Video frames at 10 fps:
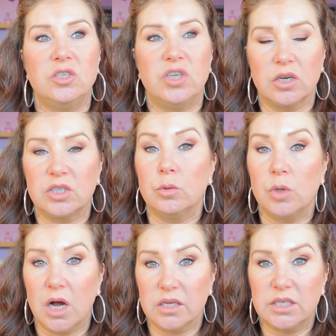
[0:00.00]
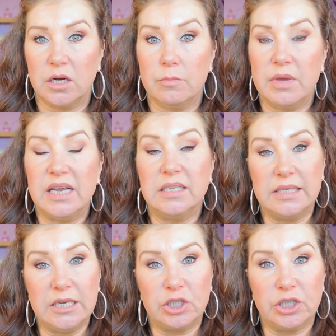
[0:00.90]
ductal carcinoma in
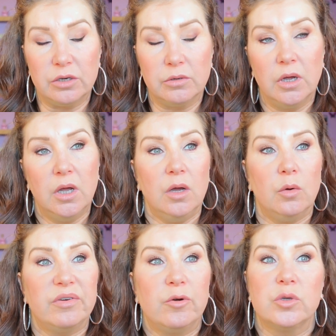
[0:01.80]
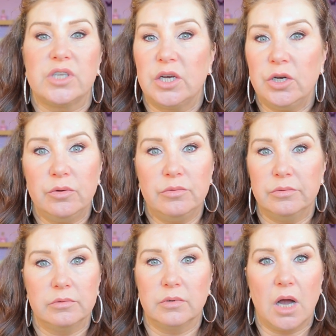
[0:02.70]
situ. Well, of course I knew
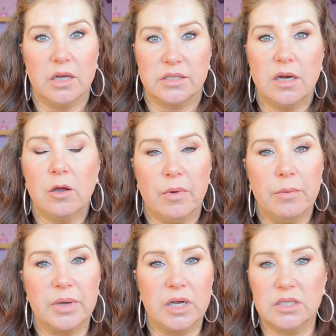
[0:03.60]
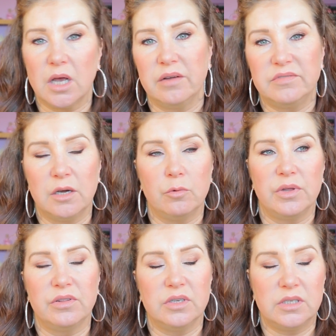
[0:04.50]
carcinoma, because I've dealt
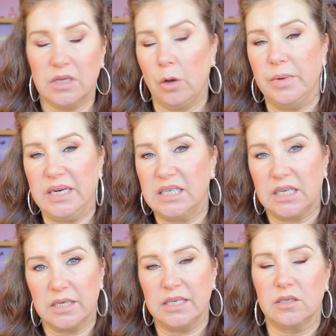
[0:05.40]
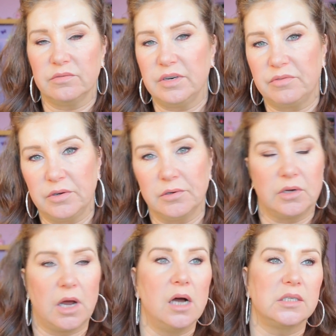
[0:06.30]
with so many studies of
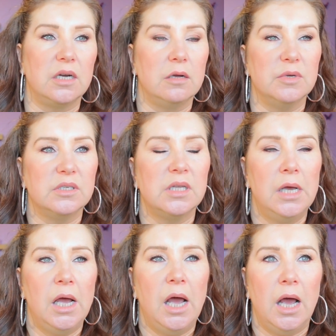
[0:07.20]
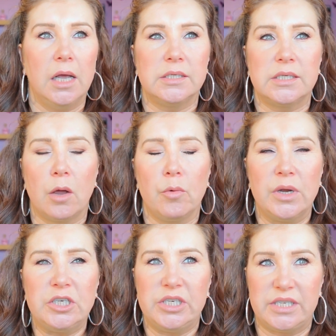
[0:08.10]
different carcinomas. And so
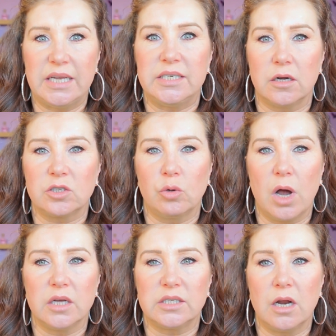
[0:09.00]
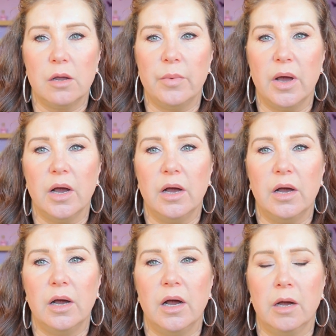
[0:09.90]
when she said ductal carcinoma,
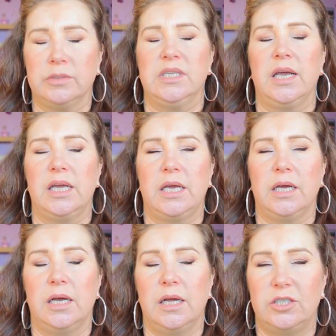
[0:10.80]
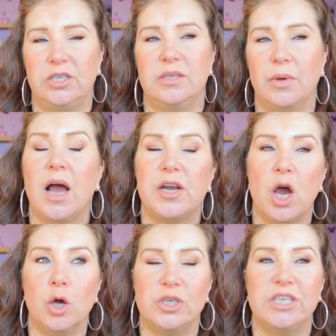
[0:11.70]
I was like, and she said, I
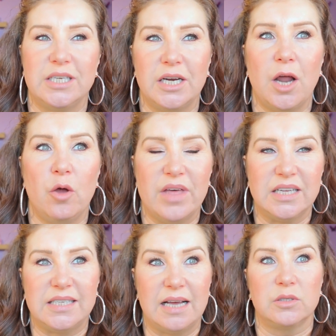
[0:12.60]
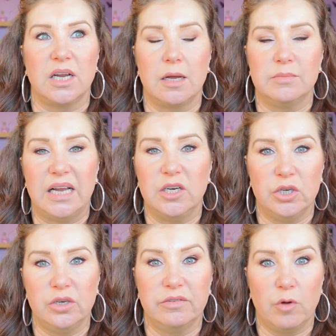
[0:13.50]
know. She said, I know, that sounds like I'm telling
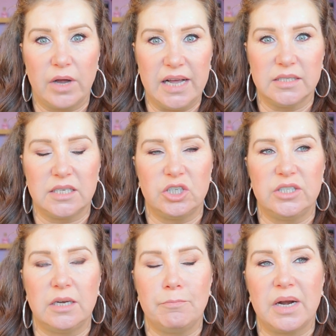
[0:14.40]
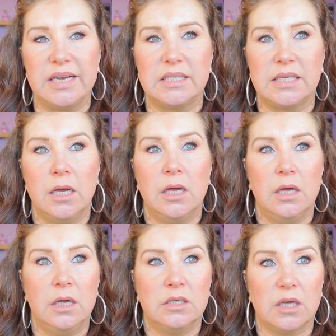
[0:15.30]
you you've got cancer. She said, but it's
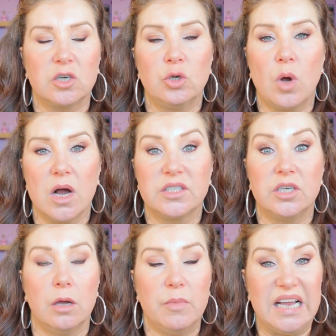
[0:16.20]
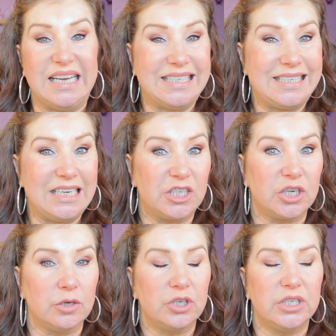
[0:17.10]
ductal carcinoma in
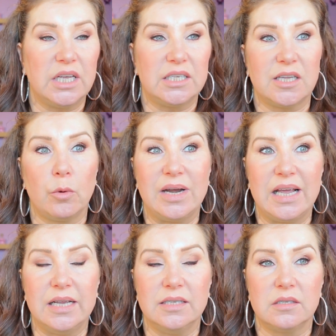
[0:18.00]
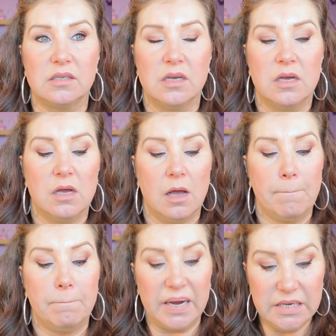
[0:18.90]
situ. She said, so it is
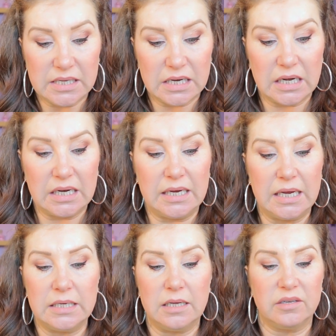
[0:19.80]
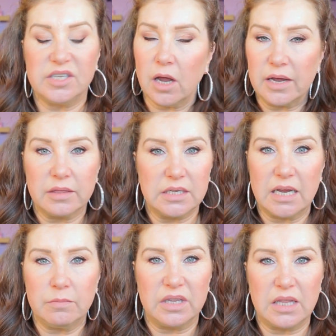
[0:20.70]
basically, it, it's like the
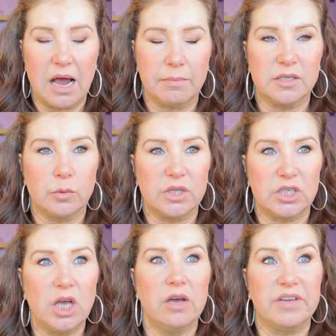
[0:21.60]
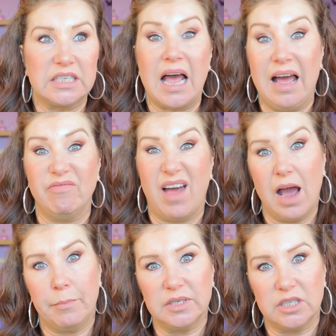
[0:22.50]
same thing that happens with the cervix, and that
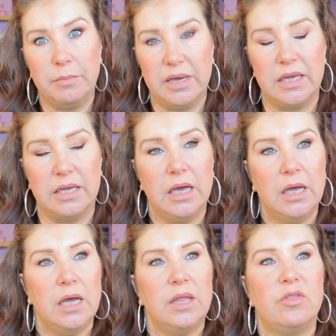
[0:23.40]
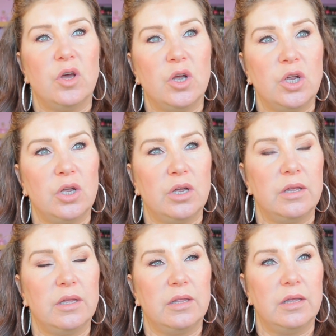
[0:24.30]
happened to me, that
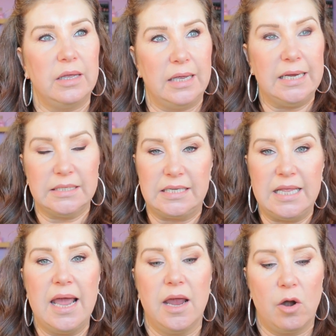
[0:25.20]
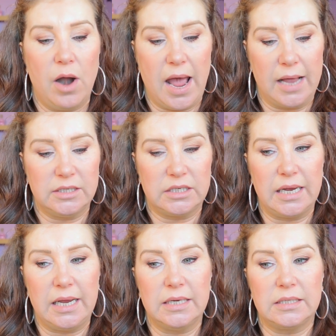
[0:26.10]
it's there, and
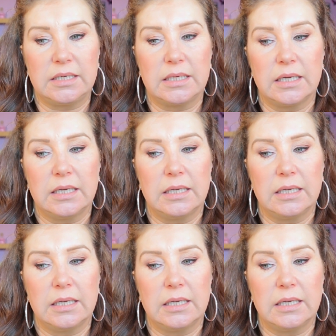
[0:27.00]
it,